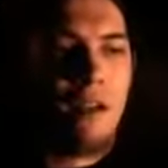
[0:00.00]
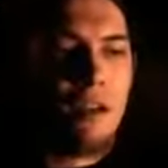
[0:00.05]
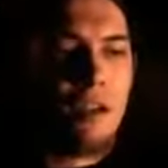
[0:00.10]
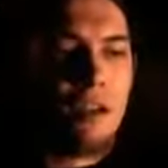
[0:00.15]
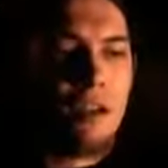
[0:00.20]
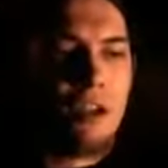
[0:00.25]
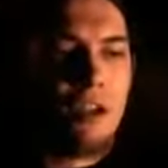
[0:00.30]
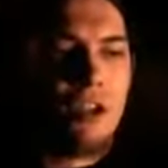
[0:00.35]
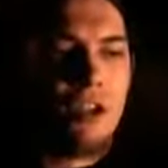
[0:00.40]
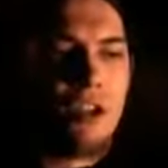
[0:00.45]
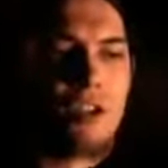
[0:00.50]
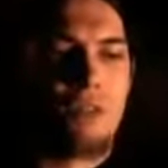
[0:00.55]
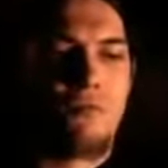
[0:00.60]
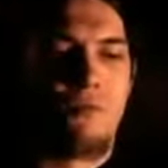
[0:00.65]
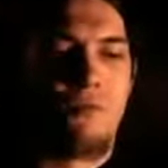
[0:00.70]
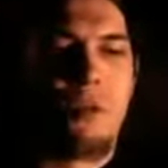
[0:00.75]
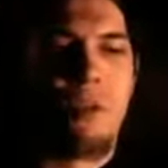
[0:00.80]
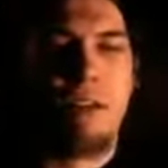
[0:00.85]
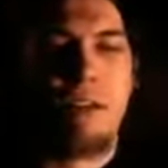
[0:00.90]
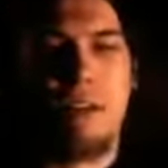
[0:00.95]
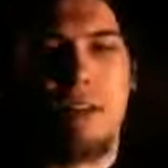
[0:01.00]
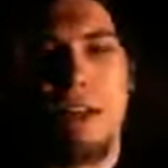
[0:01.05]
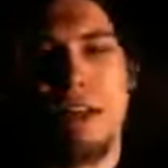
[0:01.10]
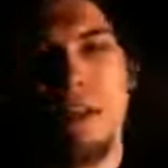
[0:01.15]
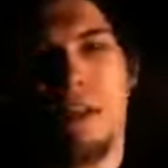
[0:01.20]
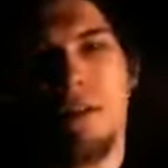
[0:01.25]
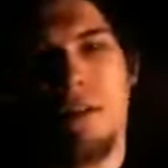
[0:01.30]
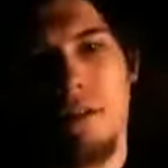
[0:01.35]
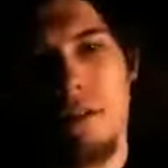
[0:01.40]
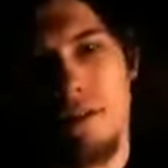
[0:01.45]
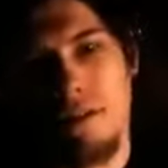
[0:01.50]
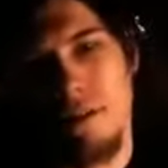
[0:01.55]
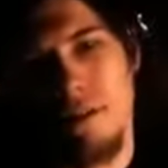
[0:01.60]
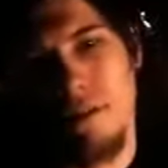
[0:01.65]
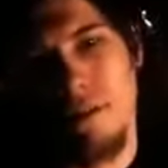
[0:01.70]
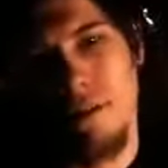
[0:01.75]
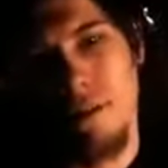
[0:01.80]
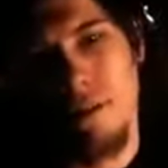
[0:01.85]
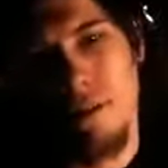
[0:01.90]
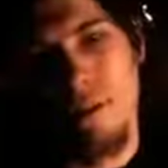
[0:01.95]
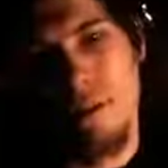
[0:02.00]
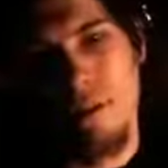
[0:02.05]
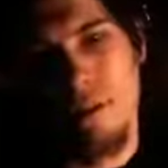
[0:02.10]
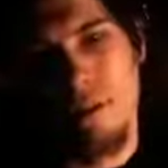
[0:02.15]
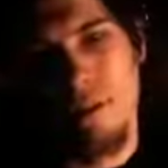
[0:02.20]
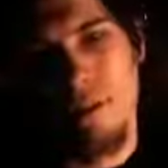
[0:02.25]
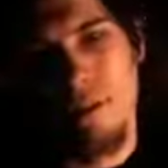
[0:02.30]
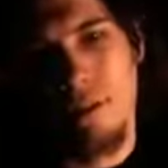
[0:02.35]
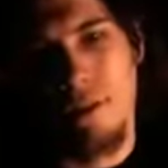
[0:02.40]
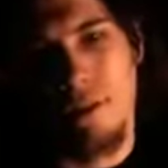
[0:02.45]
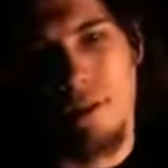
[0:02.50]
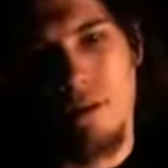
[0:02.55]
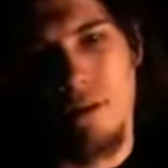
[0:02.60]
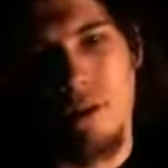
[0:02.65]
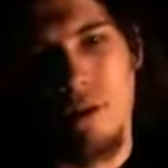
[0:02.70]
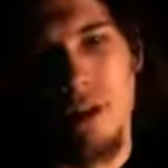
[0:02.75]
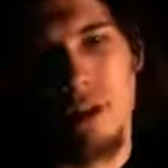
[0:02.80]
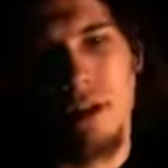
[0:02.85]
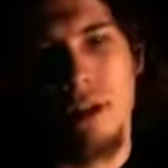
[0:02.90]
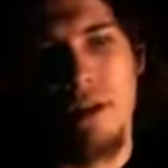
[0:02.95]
is just ridiculous. So that